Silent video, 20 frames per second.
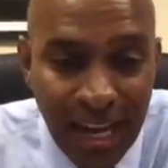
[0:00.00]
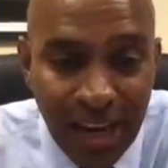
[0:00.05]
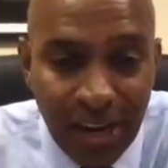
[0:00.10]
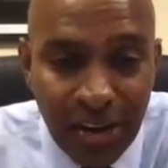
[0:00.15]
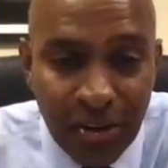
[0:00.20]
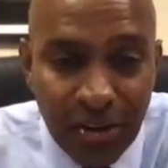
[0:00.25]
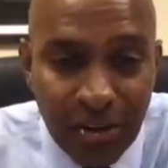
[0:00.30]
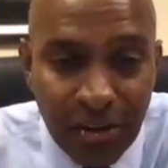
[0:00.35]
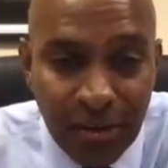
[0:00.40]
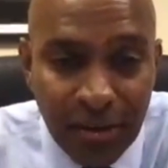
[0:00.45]

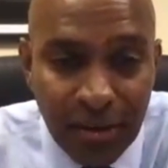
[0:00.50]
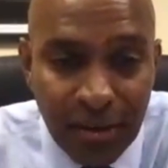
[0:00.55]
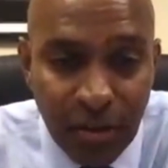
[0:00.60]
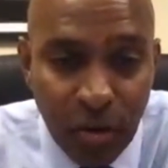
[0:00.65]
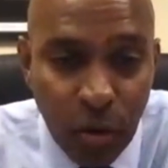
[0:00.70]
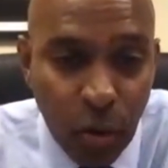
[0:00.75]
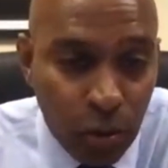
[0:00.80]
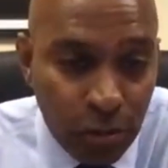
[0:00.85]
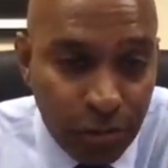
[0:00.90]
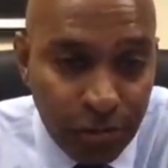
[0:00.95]
or
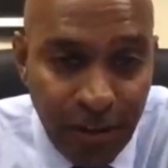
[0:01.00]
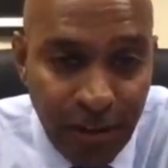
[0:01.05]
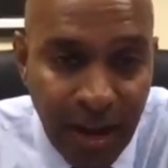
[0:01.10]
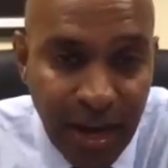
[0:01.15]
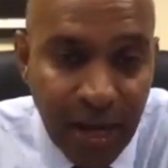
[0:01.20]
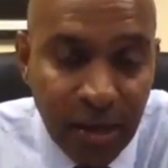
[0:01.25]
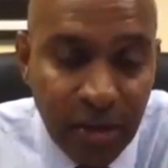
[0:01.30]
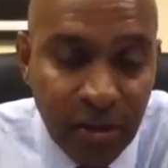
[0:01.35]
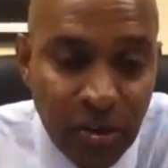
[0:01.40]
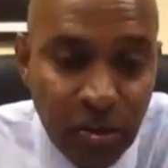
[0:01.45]
fired or
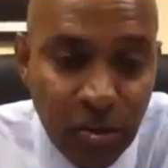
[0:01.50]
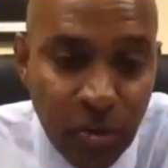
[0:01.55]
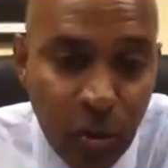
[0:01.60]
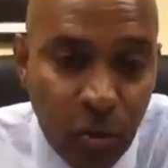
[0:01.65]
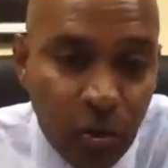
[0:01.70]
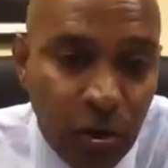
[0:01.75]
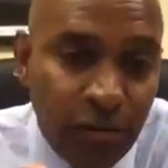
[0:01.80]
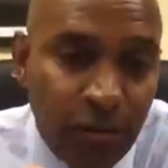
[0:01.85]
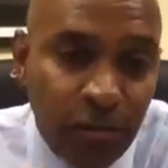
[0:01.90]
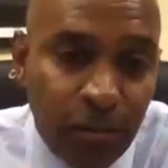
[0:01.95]
even
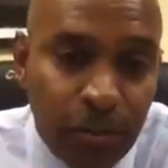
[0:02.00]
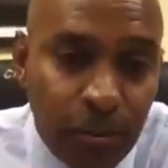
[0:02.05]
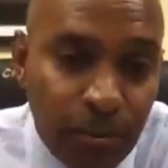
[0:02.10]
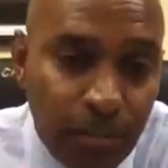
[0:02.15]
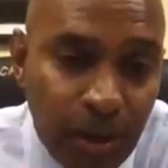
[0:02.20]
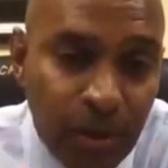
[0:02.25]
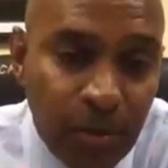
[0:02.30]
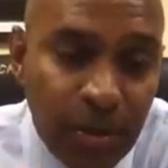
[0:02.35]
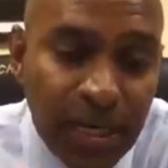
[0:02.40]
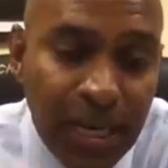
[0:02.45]
promoted. I have
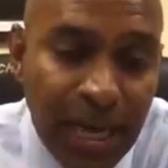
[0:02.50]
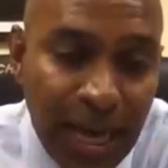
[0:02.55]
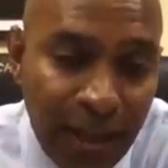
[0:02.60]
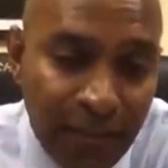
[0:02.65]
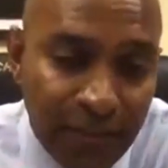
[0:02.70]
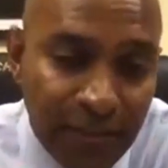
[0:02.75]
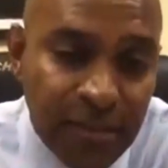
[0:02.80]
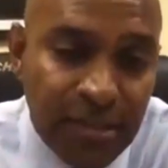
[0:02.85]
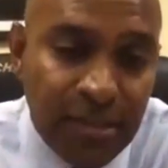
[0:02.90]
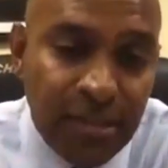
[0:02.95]
to submit
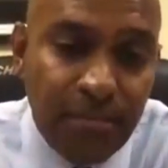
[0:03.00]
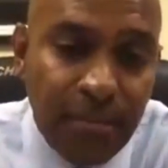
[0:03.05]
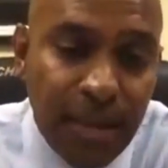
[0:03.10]
them.